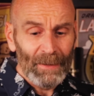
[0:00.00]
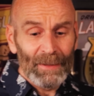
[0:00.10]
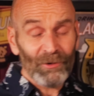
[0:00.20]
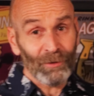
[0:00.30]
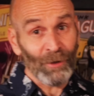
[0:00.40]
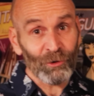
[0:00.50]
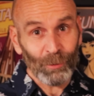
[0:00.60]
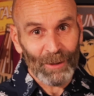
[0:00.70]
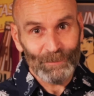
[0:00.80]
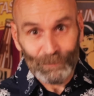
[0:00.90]
It's the first
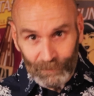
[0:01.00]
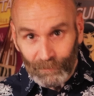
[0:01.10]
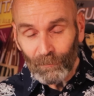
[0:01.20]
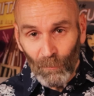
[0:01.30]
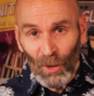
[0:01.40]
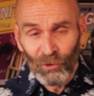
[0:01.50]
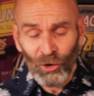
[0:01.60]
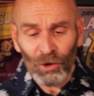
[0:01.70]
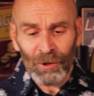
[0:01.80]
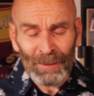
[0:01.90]
one. It's
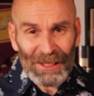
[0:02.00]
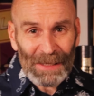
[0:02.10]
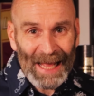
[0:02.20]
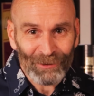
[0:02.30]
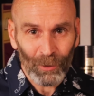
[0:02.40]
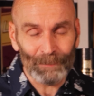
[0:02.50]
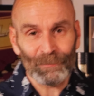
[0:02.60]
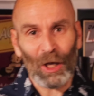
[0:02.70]
not going to be the last one.